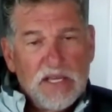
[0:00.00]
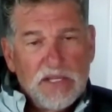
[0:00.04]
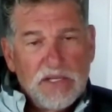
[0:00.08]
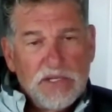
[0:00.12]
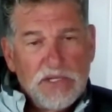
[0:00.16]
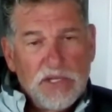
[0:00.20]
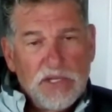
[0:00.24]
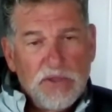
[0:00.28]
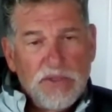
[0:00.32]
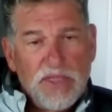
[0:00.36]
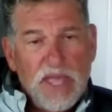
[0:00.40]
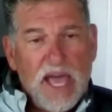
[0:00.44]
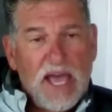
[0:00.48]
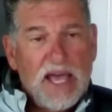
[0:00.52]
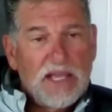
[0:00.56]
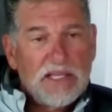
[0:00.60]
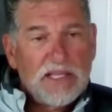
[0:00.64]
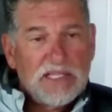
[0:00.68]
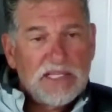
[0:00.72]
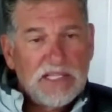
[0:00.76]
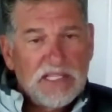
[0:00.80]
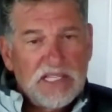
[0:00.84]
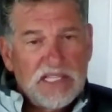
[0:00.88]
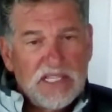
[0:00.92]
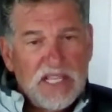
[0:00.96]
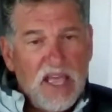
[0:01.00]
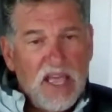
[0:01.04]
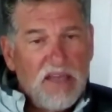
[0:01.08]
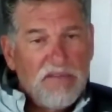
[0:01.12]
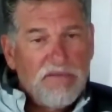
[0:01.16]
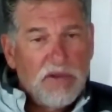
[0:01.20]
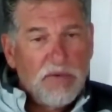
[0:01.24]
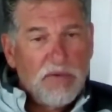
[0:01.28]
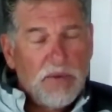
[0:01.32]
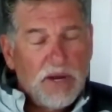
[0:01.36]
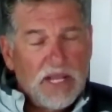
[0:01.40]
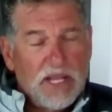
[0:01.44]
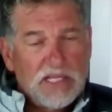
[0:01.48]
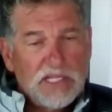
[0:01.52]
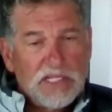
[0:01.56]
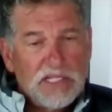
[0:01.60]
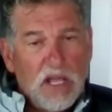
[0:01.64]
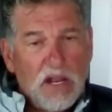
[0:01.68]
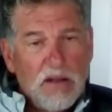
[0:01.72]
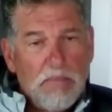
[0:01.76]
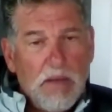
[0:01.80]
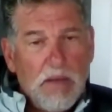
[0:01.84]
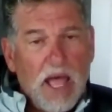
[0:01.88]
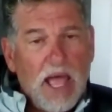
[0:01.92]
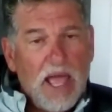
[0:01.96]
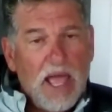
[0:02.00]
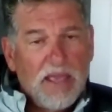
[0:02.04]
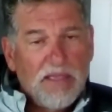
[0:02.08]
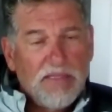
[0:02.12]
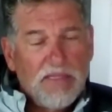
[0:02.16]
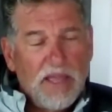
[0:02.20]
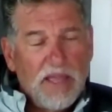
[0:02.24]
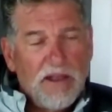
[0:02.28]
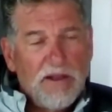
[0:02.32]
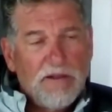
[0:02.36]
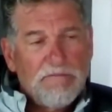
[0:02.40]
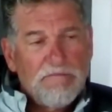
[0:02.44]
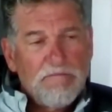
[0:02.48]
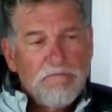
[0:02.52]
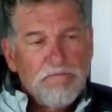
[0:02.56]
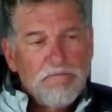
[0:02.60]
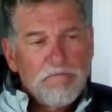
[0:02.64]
2007, when I started buying there.